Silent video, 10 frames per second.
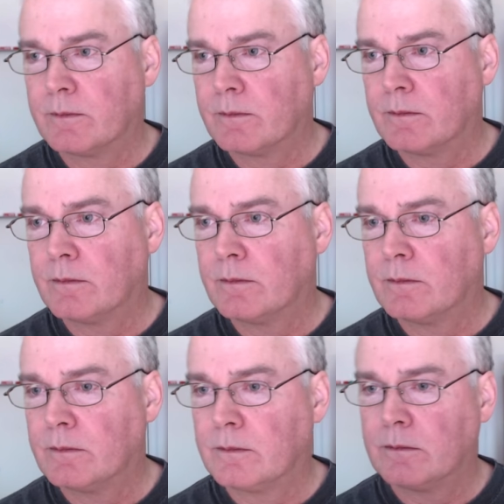
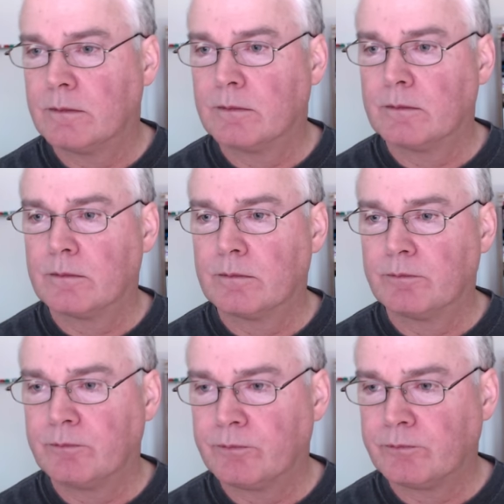
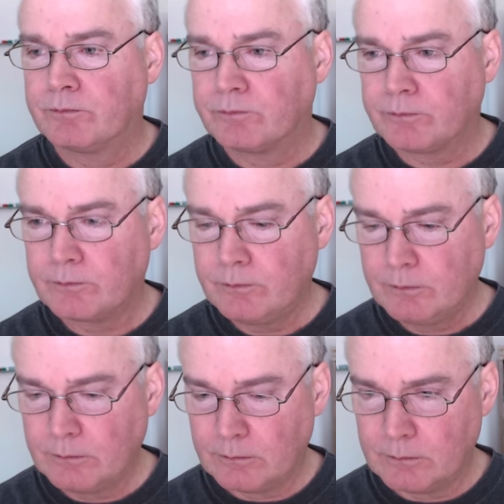
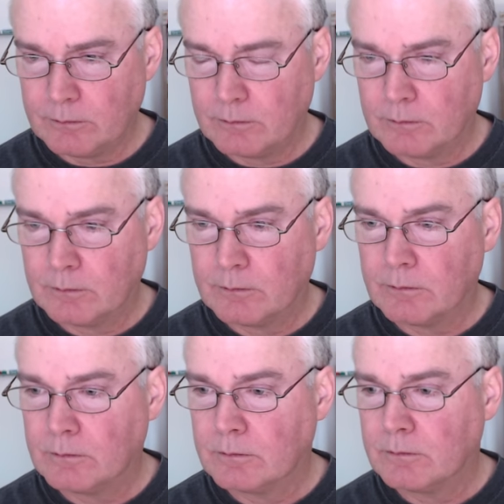
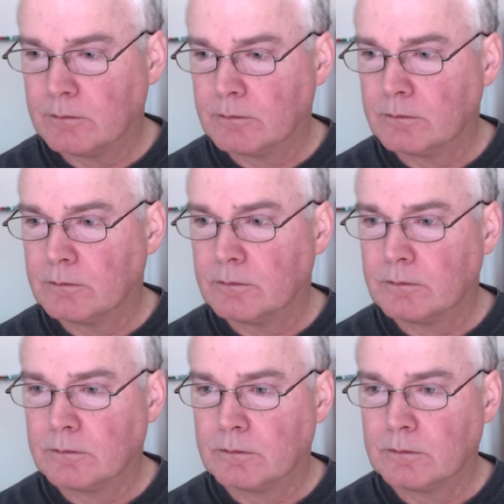
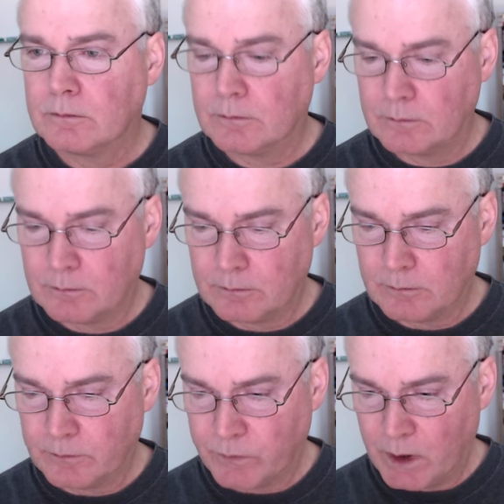Nothing is said.